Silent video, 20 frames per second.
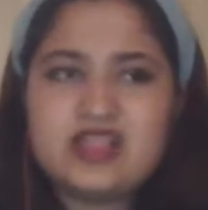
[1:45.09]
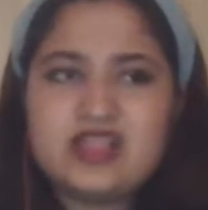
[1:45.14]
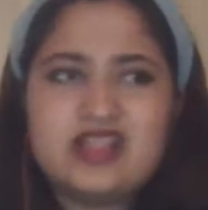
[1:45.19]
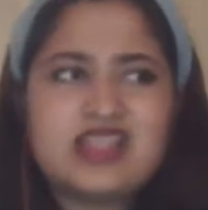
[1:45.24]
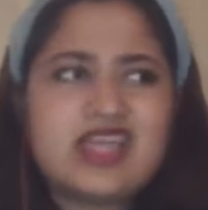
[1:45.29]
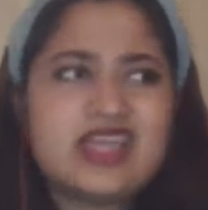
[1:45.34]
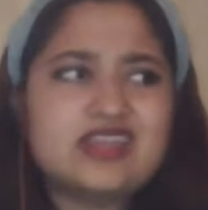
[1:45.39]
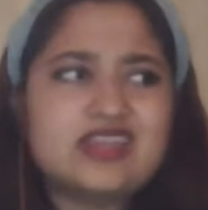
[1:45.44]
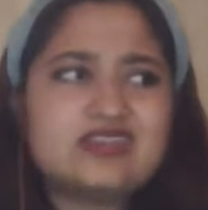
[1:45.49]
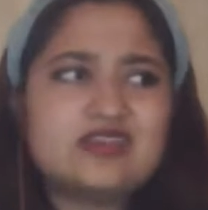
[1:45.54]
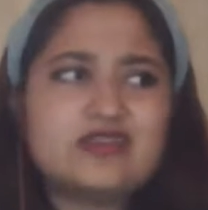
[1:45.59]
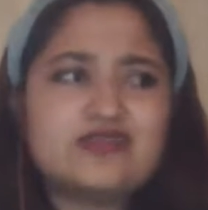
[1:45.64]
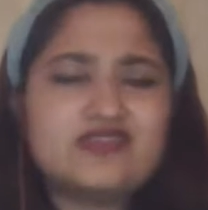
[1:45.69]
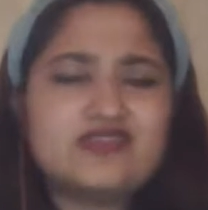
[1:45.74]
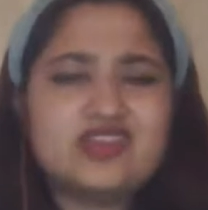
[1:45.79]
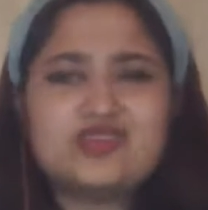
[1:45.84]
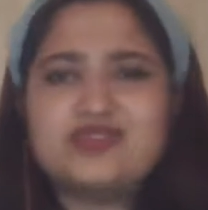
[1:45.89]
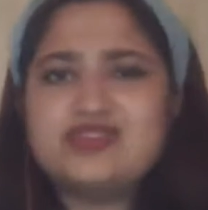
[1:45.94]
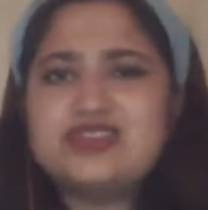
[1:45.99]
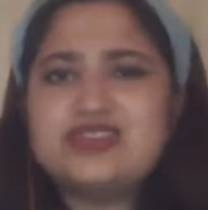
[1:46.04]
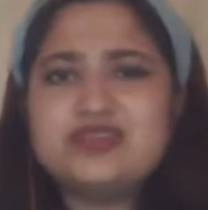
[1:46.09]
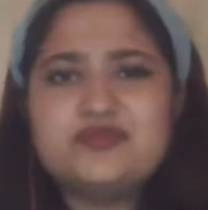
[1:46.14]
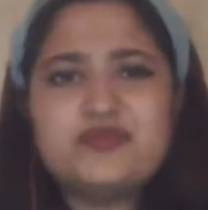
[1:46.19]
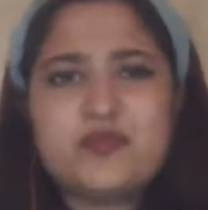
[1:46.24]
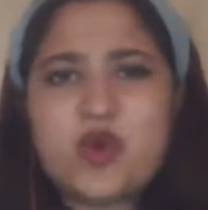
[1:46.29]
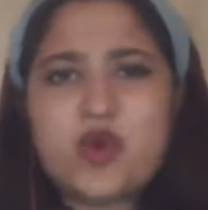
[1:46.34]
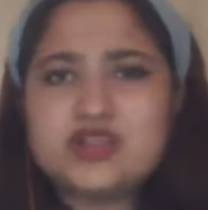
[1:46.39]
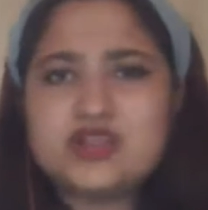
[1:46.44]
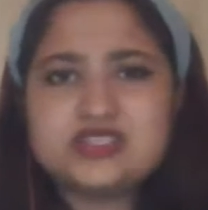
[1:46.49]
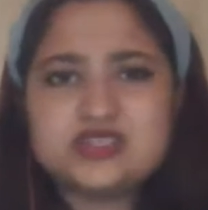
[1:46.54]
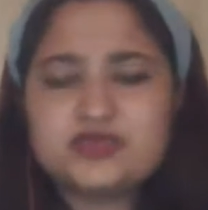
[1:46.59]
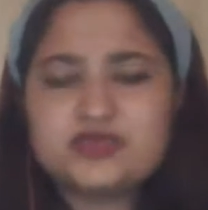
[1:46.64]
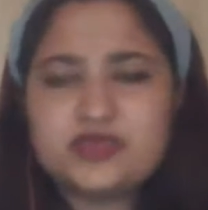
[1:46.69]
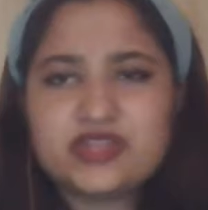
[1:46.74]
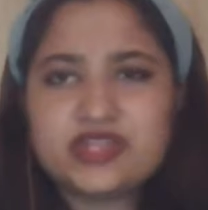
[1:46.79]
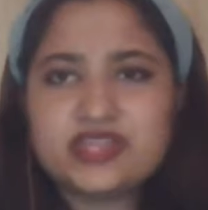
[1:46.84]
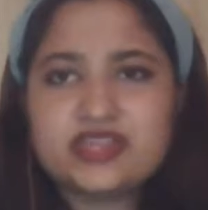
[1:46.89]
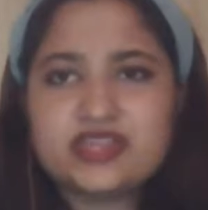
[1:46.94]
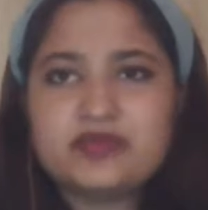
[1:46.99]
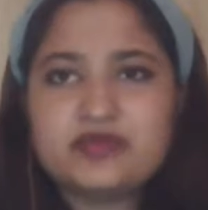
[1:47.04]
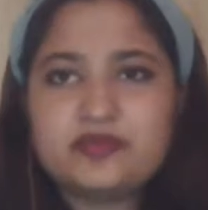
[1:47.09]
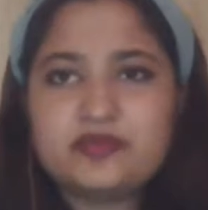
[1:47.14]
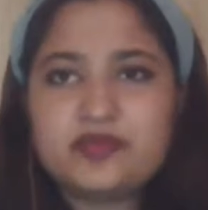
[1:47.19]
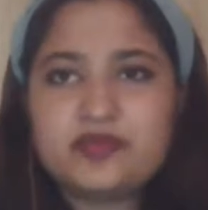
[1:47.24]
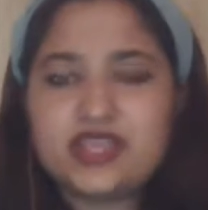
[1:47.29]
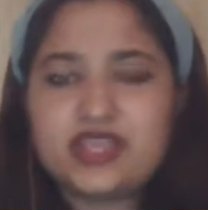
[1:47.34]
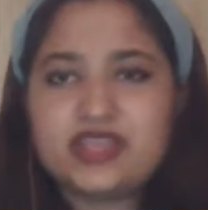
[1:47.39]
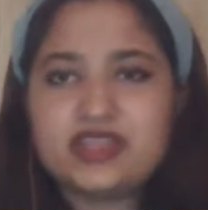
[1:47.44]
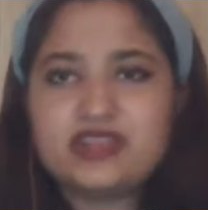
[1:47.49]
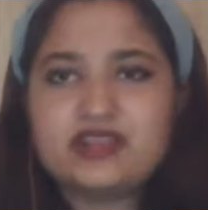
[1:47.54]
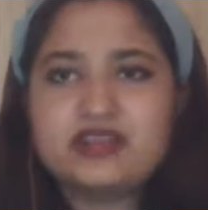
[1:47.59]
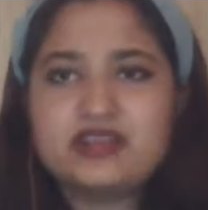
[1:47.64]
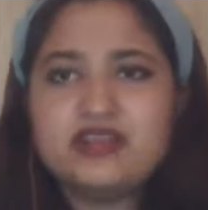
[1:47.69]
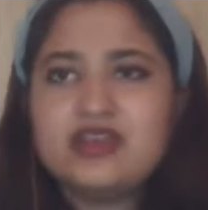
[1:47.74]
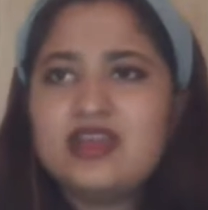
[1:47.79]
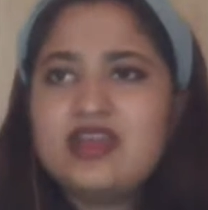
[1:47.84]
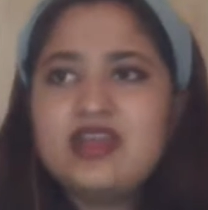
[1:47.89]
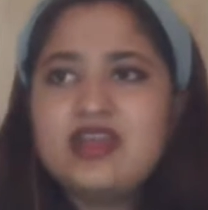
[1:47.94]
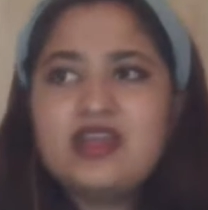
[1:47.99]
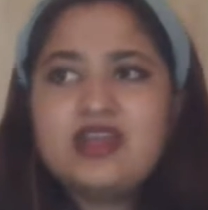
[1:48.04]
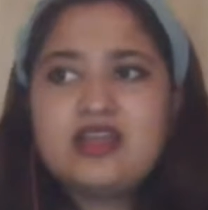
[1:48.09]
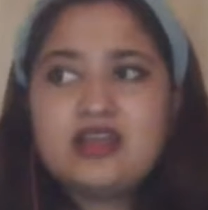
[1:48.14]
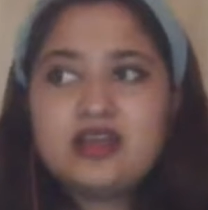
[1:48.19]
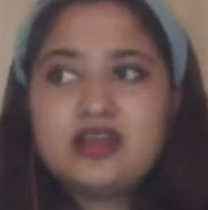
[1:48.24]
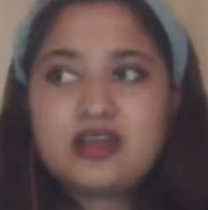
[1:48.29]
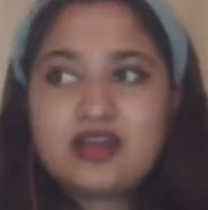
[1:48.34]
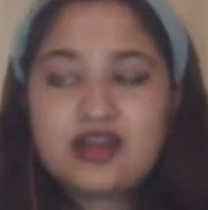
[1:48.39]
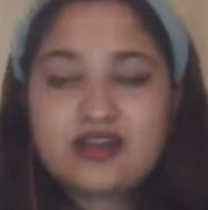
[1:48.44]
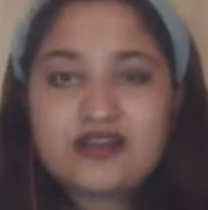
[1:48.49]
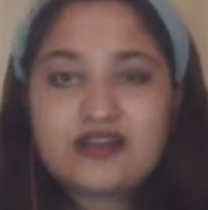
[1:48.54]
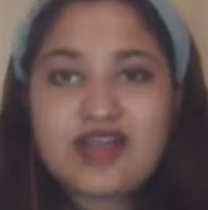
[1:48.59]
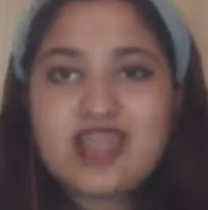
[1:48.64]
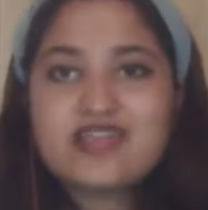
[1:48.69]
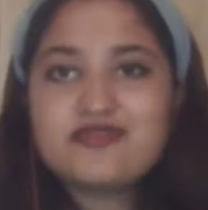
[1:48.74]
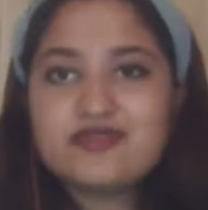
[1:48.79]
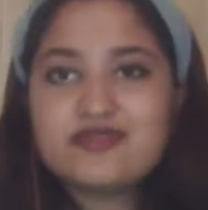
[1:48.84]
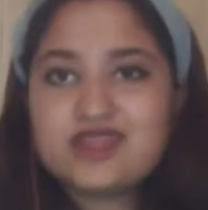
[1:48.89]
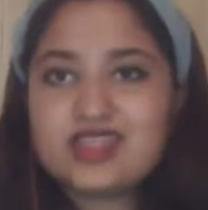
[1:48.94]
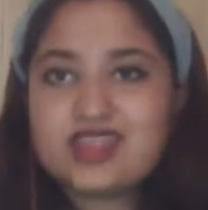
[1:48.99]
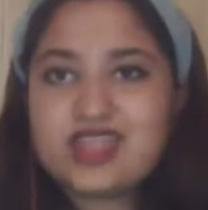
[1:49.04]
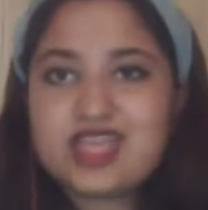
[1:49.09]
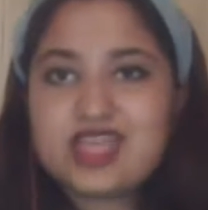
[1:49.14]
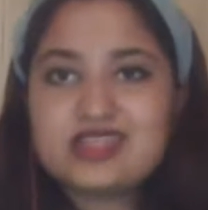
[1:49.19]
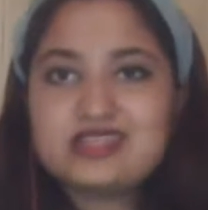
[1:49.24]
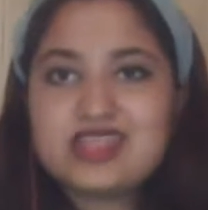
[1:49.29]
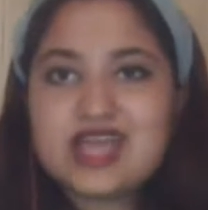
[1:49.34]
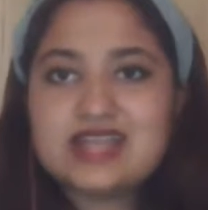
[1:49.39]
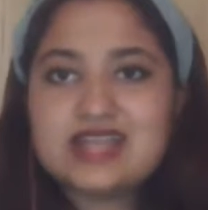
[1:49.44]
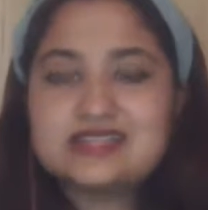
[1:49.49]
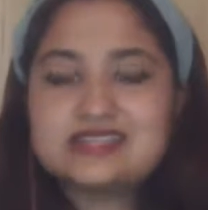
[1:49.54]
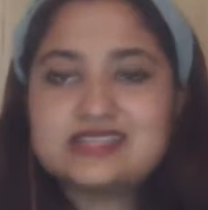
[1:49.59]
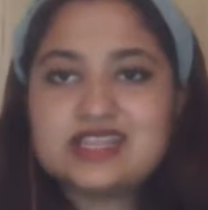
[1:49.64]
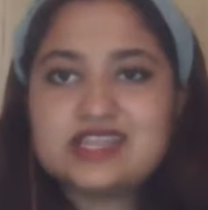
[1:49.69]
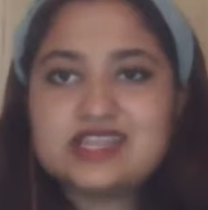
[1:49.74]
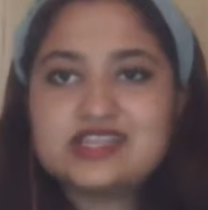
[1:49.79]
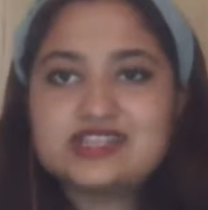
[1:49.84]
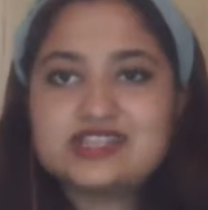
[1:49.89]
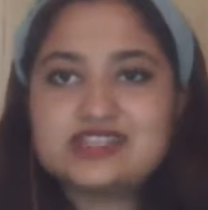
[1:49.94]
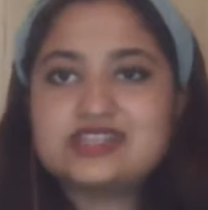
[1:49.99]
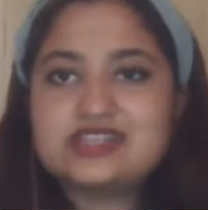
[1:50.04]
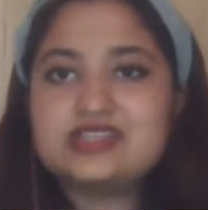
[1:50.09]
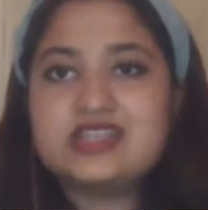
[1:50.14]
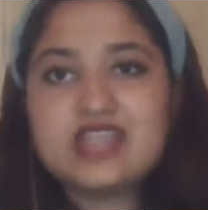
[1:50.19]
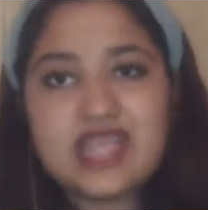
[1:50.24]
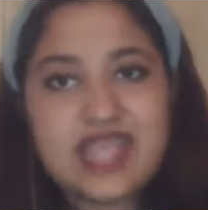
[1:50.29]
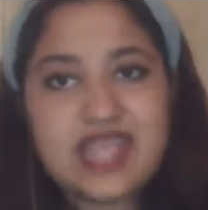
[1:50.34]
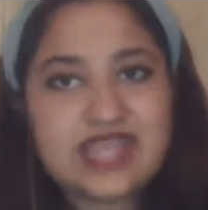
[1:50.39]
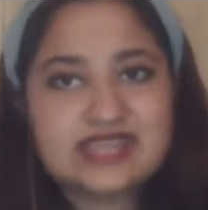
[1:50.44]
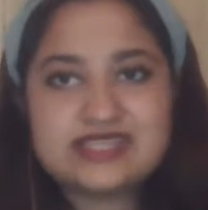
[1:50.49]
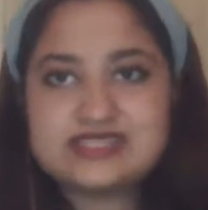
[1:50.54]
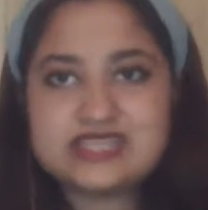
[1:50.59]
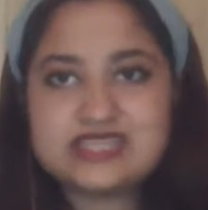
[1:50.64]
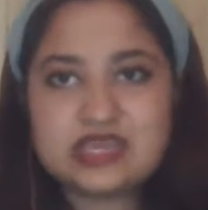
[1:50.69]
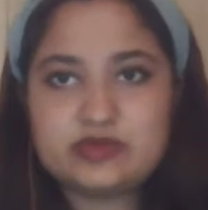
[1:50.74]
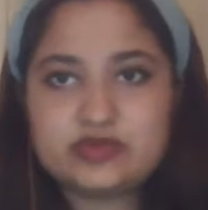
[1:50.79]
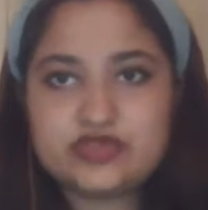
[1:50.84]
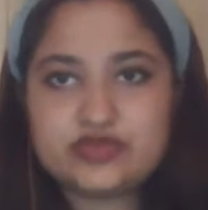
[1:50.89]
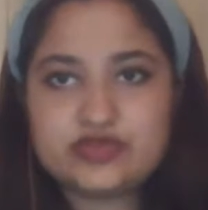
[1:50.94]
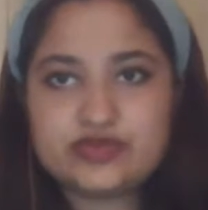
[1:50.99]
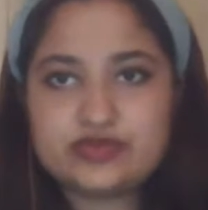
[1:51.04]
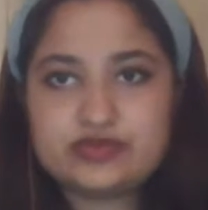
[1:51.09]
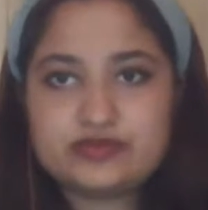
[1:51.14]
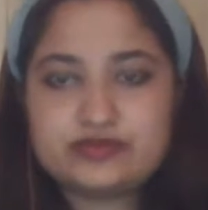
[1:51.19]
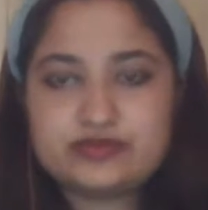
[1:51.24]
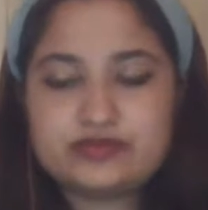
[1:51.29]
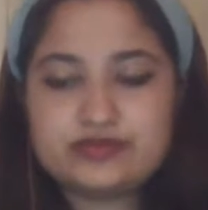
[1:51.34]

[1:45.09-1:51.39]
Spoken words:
Like we couldn't possibly be arriving at that station anytime soon.